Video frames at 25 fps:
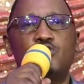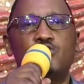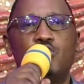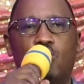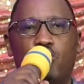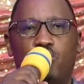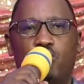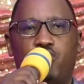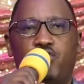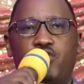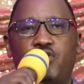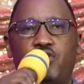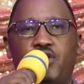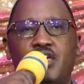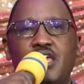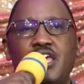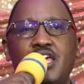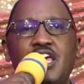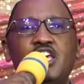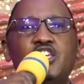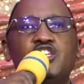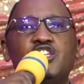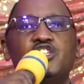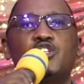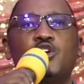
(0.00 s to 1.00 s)
north,
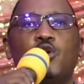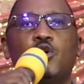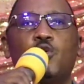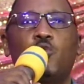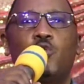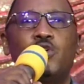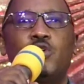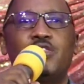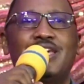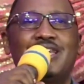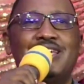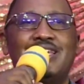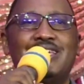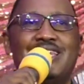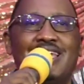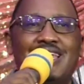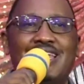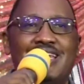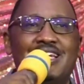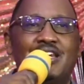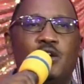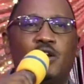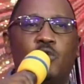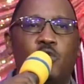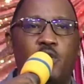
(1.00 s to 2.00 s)
each with a
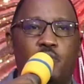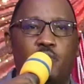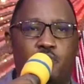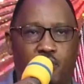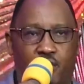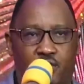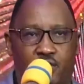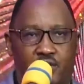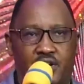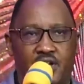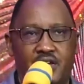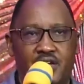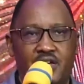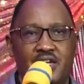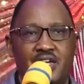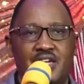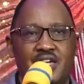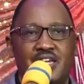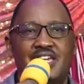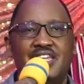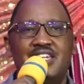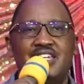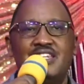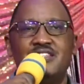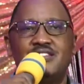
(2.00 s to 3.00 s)
deadly weapon
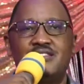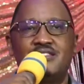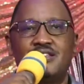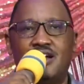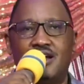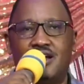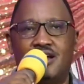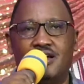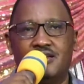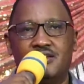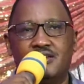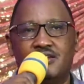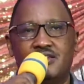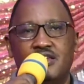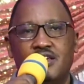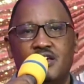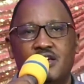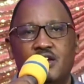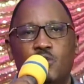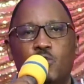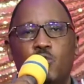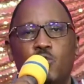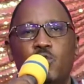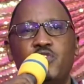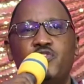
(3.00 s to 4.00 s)
in his hand.
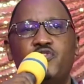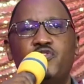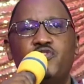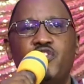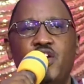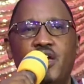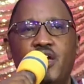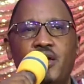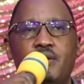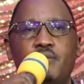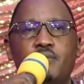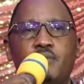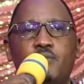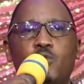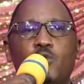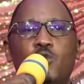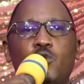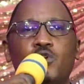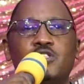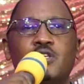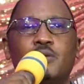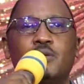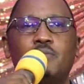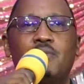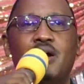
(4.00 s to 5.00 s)
With them
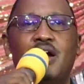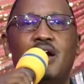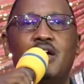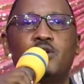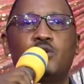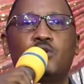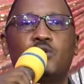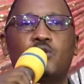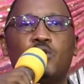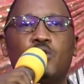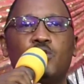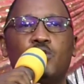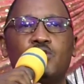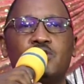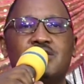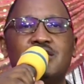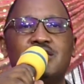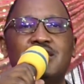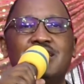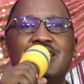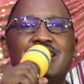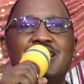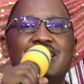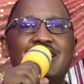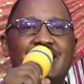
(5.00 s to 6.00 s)
was a man clothed
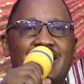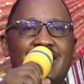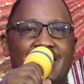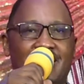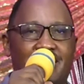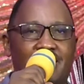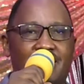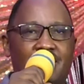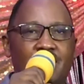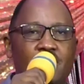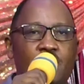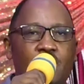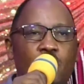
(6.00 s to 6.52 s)
in linen,